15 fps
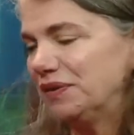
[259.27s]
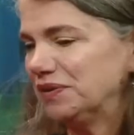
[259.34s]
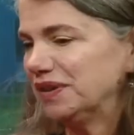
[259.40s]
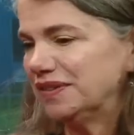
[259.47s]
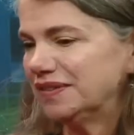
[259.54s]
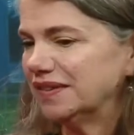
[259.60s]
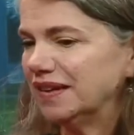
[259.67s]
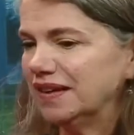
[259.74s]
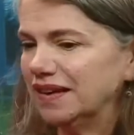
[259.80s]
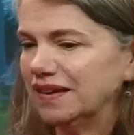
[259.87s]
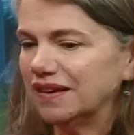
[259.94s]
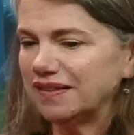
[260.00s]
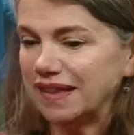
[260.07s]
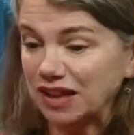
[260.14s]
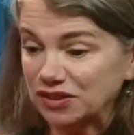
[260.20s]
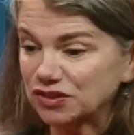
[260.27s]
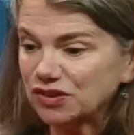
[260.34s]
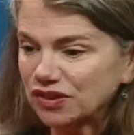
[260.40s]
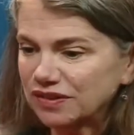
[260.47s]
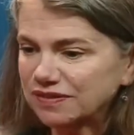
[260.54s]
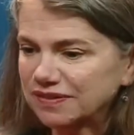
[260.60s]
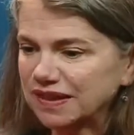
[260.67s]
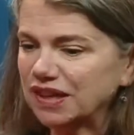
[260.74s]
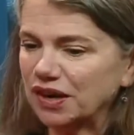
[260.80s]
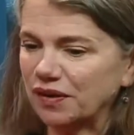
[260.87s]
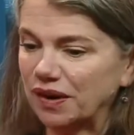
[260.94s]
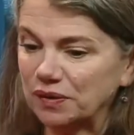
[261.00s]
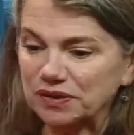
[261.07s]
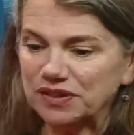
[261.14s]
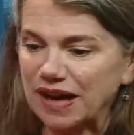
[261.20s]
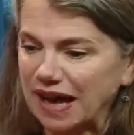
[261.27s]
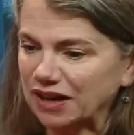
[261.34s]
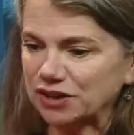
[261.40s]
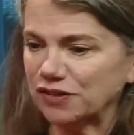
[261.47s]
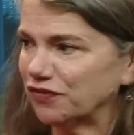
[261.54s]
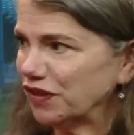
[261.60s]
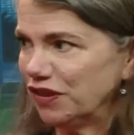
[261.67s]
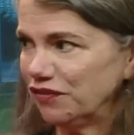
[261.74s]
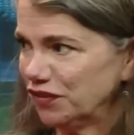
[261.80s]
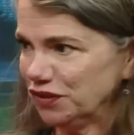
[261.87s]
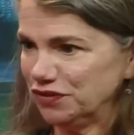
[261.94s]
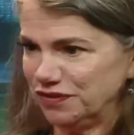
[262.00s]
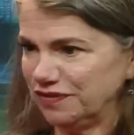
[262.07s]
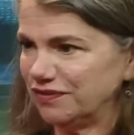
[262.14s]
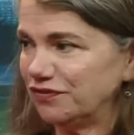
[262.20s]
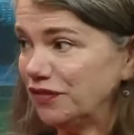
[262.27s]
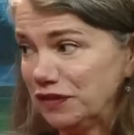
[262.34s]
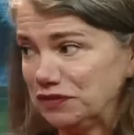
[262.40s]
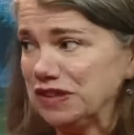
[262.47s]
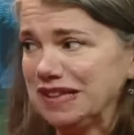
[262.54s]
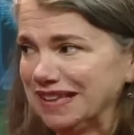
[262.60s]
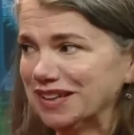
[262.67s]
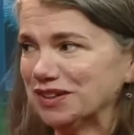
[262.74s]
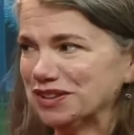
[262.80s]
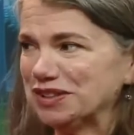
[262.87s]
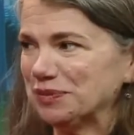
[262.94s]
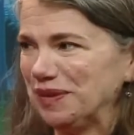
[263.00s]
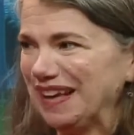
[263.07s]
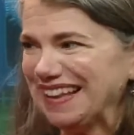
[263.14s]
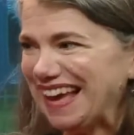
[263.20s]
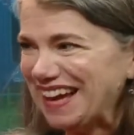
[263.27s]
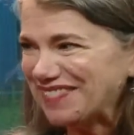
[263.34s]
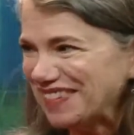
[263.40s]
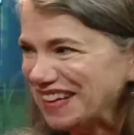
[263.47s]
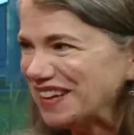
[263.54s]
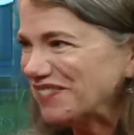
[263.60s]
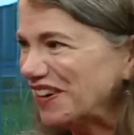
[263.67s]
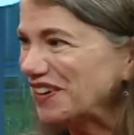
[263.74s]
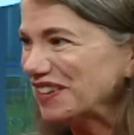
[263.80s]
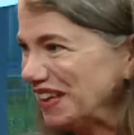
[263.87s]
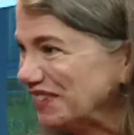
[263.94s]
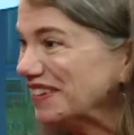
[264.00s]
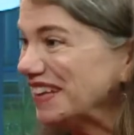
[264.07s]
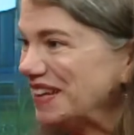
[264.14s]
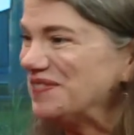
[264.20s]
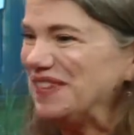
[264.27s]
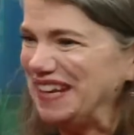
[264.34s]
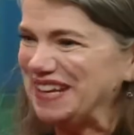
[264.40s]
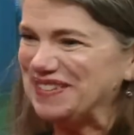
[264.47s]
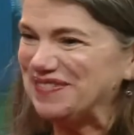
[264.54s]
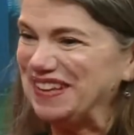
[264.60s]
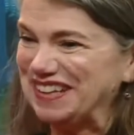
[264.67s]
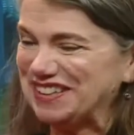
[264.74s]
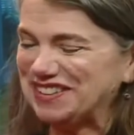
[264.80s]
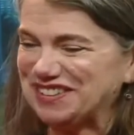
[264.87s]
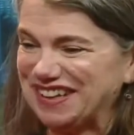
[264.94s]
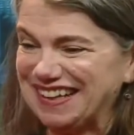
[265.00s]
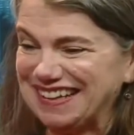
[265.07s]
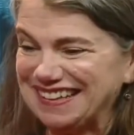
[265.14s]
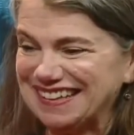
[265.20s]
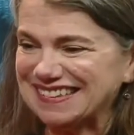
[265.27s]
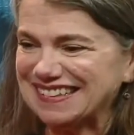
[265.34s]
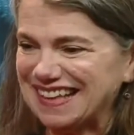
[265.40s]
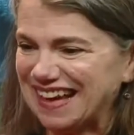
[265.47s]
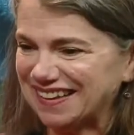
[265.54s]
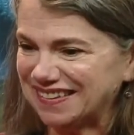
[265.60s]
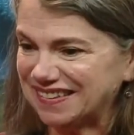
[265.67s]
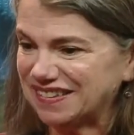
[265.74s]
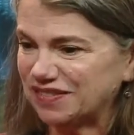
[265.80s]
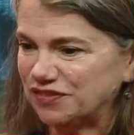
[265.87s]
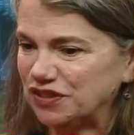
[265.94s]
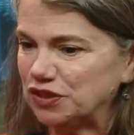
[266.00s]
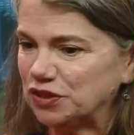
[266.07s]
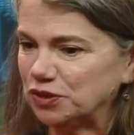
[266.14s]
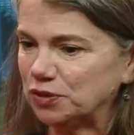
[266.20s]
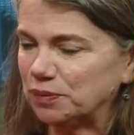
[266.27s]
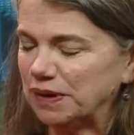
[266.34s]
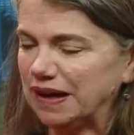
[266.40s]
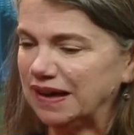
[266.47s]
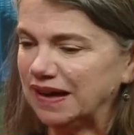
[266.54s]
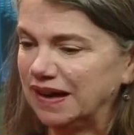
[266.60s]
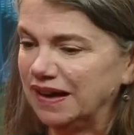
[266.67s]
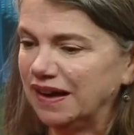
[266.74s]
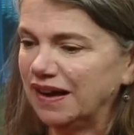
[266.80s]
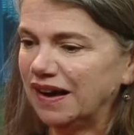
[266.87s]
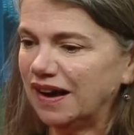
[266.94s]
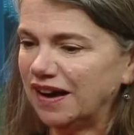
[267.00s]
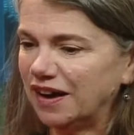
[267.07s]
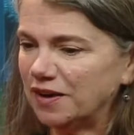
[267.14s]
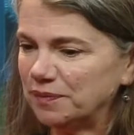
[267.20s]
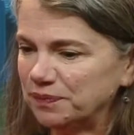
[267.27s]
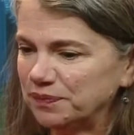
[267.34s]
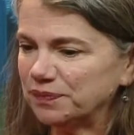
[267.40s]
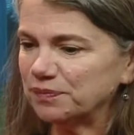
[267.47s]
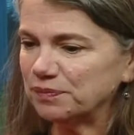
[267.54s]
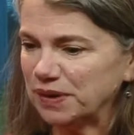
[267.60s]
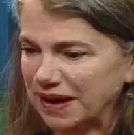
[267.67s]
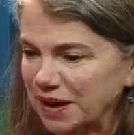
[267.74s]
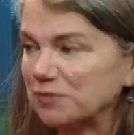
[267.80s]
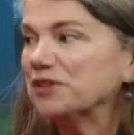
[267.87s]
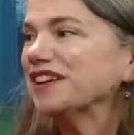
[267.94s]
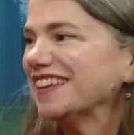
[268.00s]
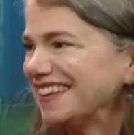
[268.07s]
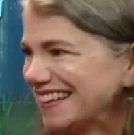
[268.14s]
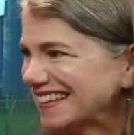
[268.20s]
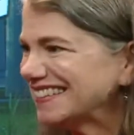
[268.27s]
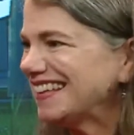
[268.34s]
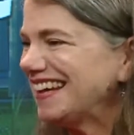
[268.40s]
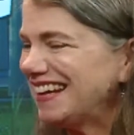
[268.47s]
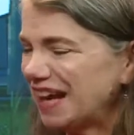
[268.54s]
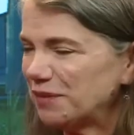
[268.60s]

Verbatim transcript: I was, yeah. that's, you know, I was an actor for the first fifty years of my yeah. life, and I've only really been administrating these last few, but um, but I'm really excited.